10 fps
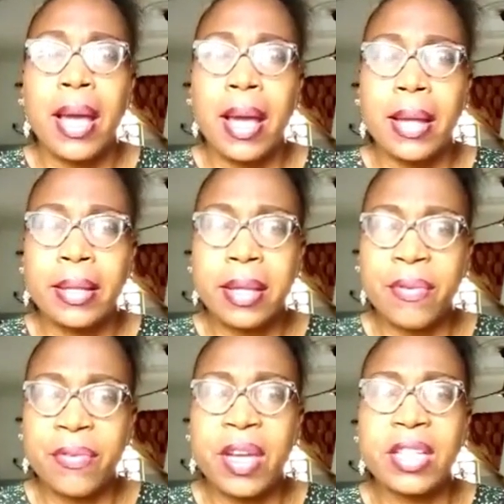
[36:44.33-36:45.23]
a
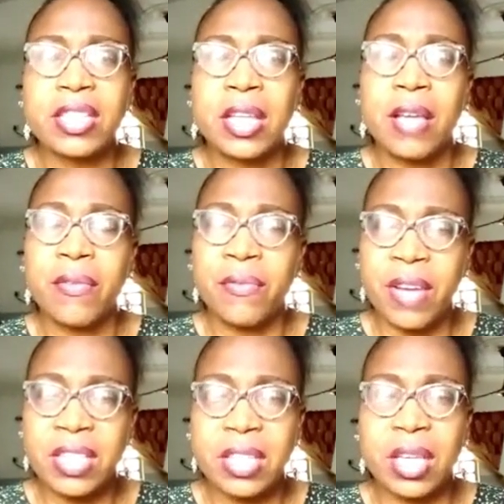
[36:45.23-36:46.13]
different
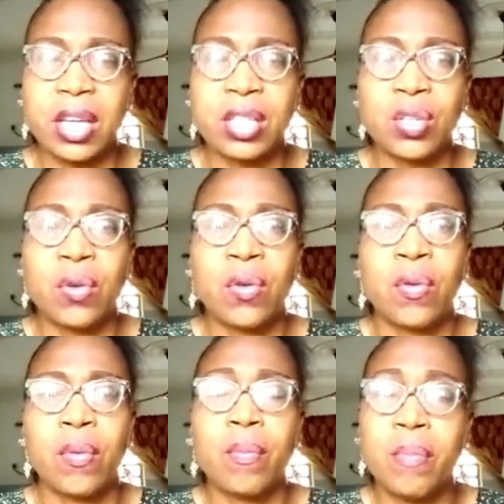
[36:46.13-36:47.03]
investigator
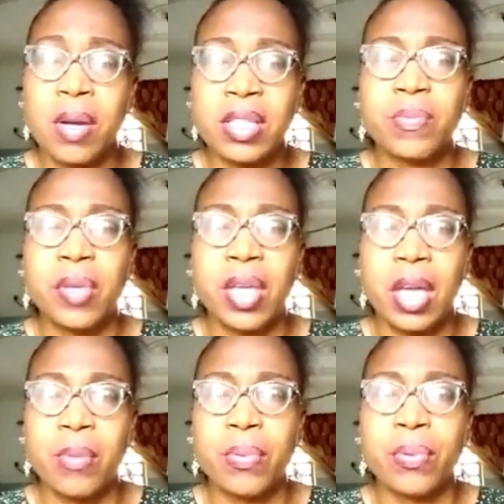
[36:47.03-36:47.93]
must be
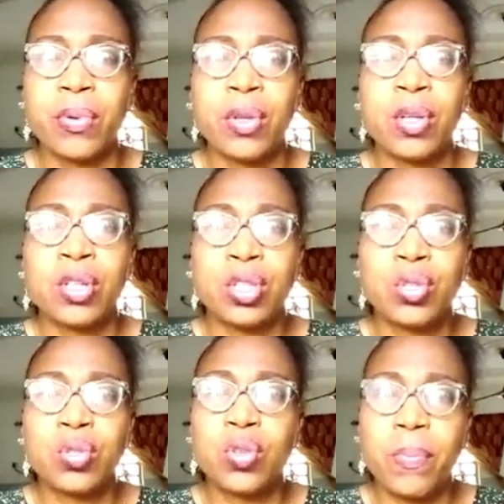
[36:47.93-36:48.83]
able
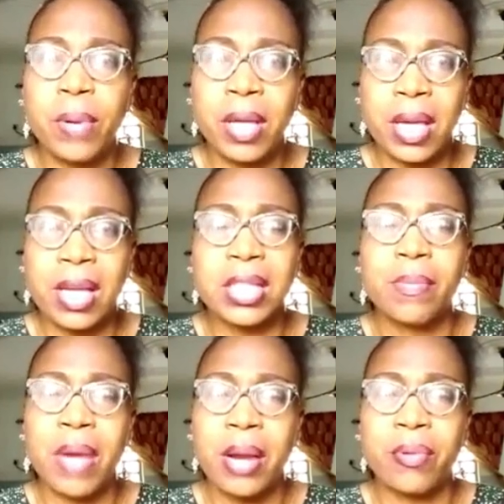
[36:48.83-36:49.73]
to duplicate
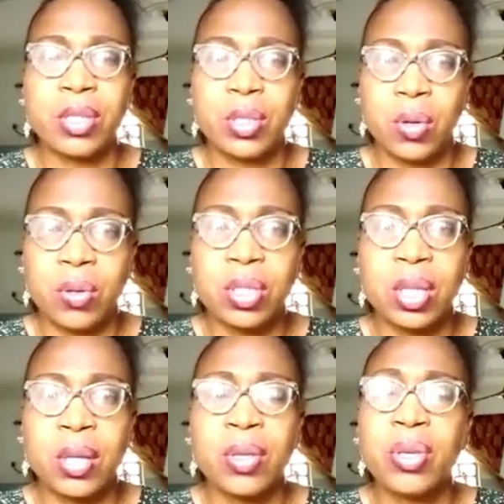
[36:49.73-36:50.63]
my
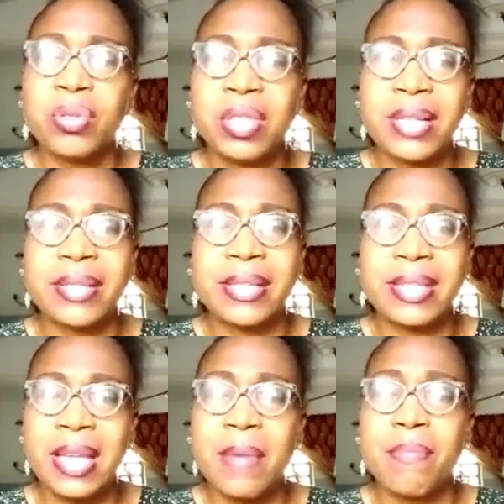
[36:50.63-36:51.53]
results using the
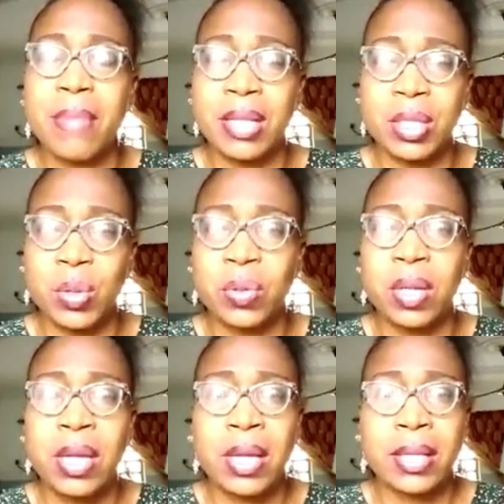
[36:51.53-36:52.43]
same method
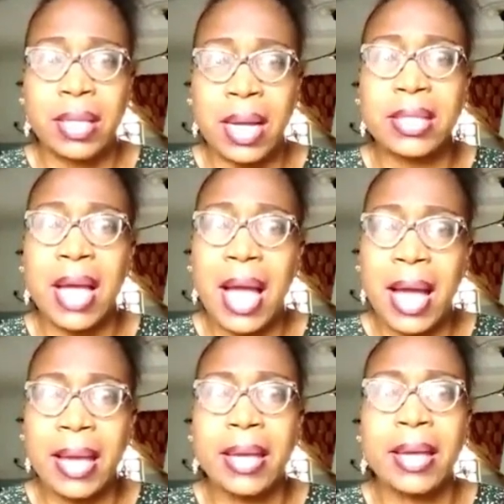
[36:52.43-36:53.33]
that
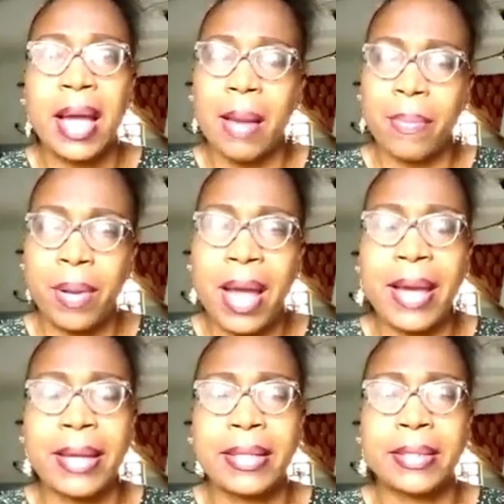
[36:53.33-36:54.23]
I
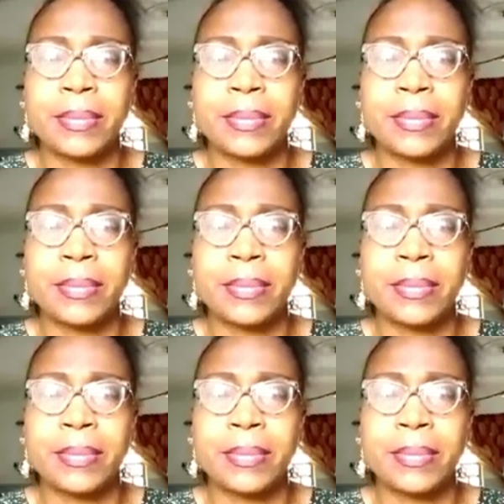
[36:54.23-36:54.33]
applied.